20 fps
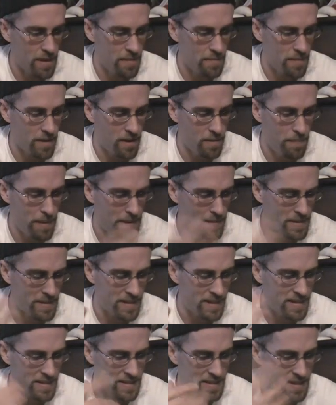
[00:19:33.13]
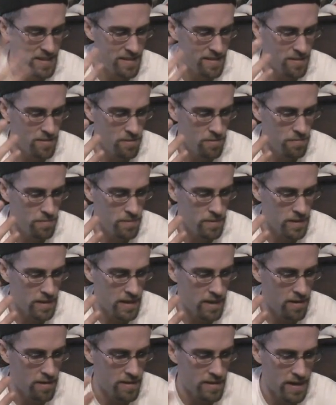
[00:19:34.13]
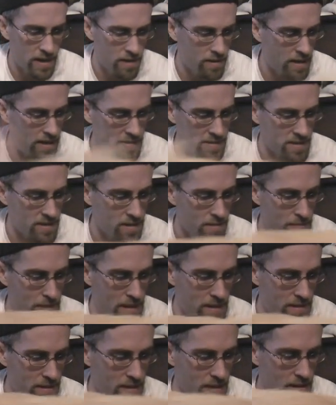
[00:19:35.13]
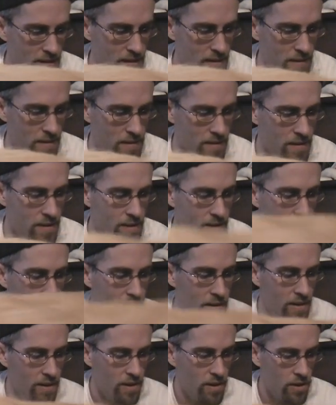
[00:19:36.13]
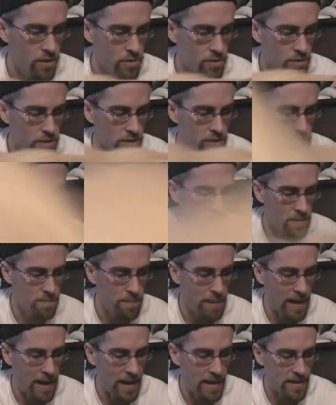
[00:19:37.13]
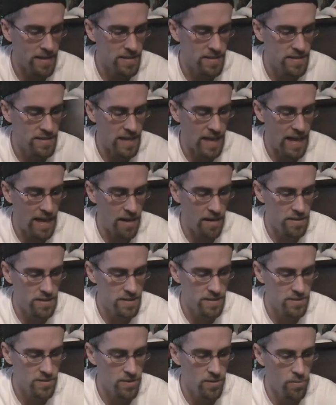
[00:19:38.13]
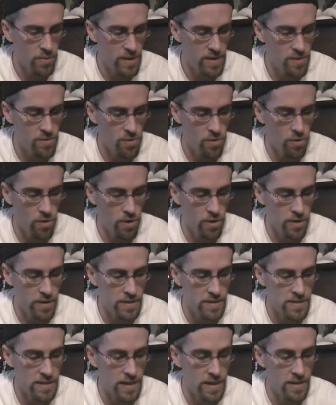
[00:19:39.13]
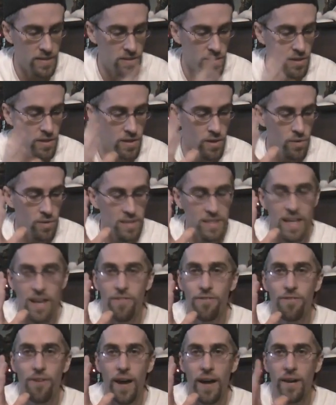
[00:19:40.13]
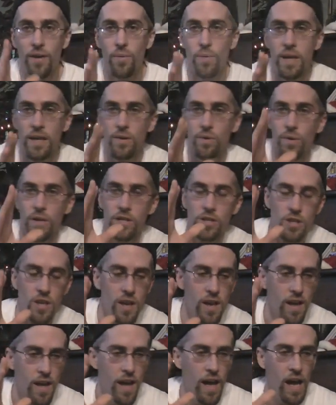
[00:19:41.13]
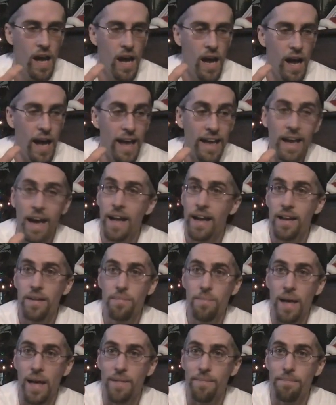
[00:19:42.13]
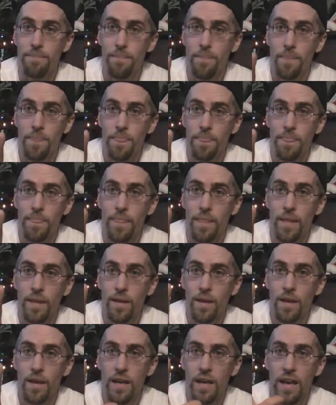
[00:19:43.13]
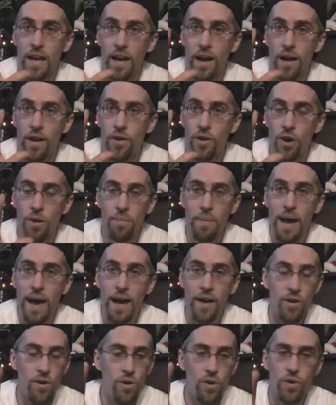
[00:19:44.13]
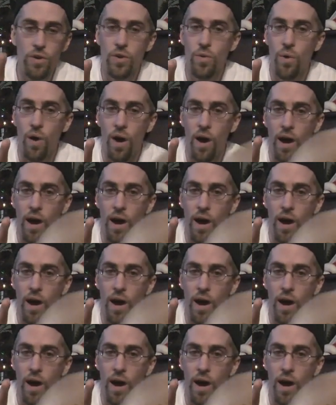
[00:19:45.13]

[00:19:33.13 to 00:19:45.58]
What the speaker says: By the way, did I say that when the Carolina's gonna beat the Oakland shitbags? Dallas is gonna win New Orleans, and it's gonna go into that final week, which, I gotta admit, no matter who you